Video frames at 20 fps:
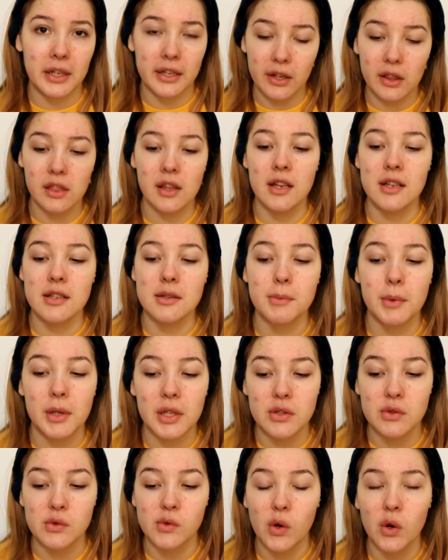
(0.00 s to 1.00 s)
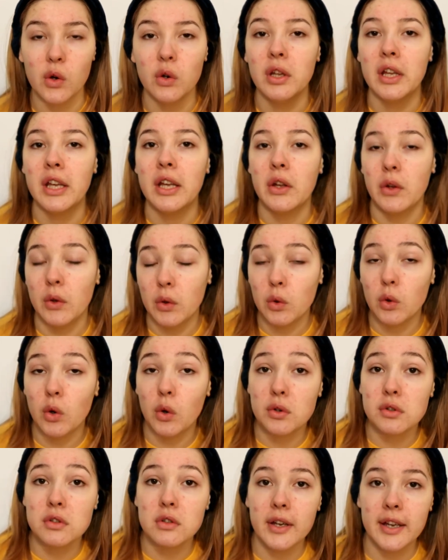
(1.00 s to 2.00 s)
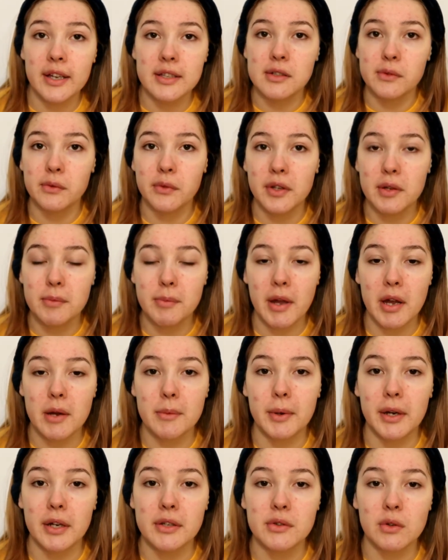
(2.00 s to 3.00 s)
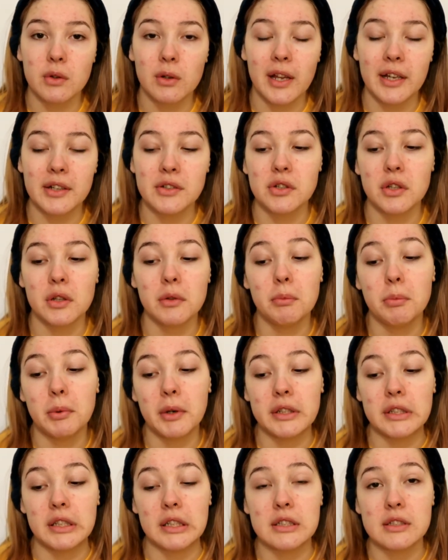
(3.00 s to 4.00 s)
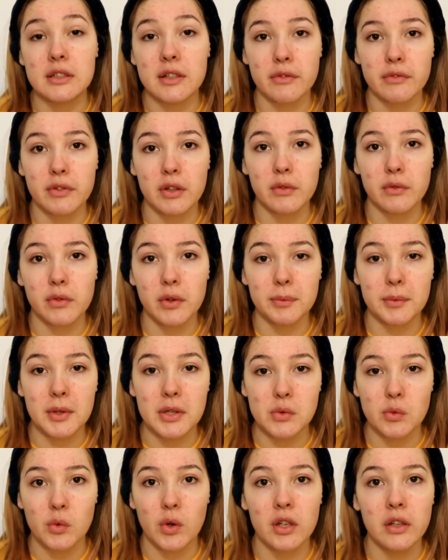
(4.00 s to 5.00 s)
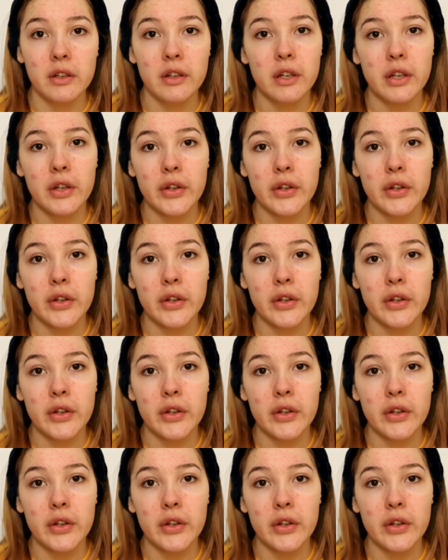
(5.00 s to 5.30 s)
think it's Miniso, who also has a We Bare Bears collection, but it's different from this one.